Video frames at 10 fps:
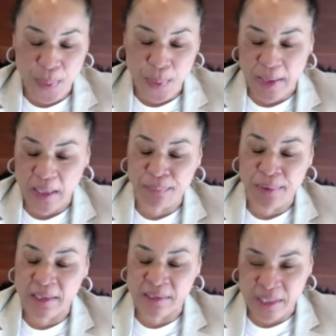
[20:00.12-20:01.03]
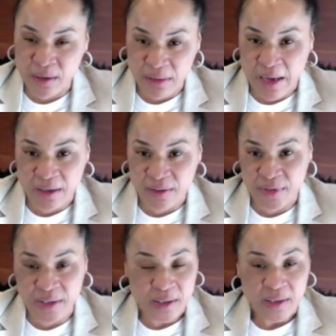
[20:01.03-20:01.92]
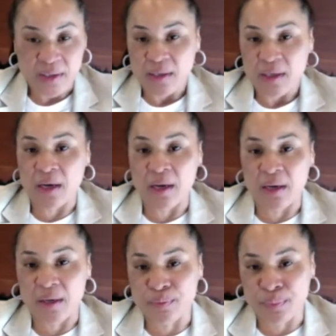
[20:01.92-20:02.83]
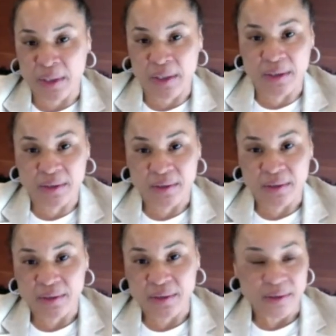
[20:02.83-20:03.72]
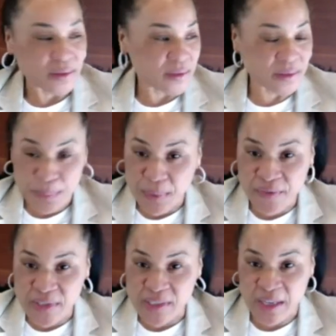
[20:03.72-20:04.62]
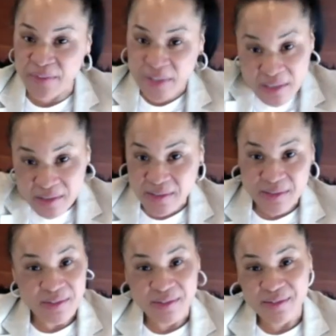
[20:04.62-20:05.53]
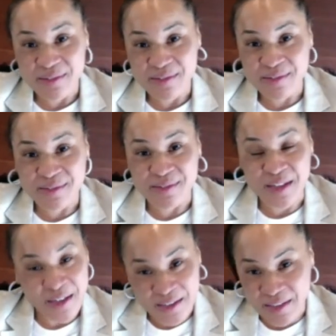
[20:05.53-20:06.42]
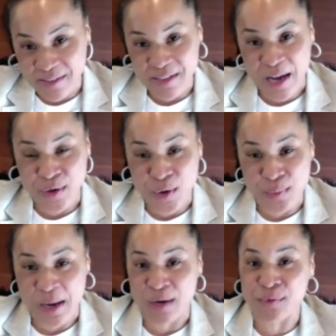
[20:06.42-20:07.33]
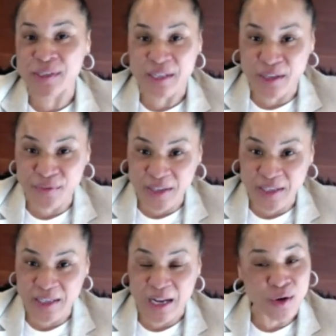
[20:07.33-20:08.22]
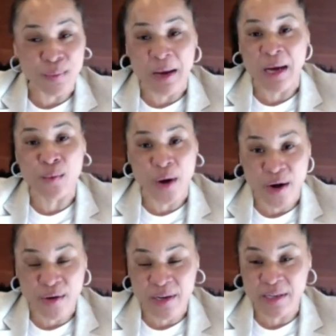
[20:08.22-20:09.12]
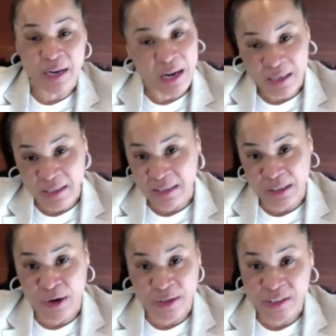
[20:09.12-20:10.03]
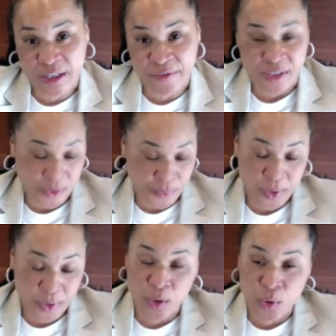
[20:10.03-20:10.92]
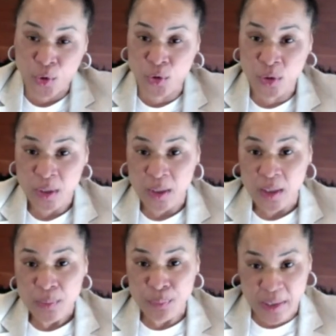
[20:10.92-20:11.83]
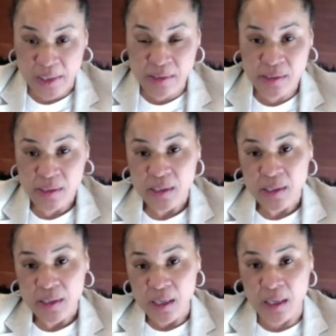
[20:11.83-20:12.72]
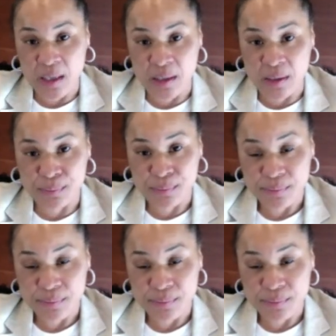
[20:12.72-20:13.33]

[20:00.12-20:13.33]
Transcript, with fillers: make a big deal out of it, um, but some of it's given, and I don't mind receiving, and I don't mind wearing it. I, you know, if it's a pretty cool piece, um,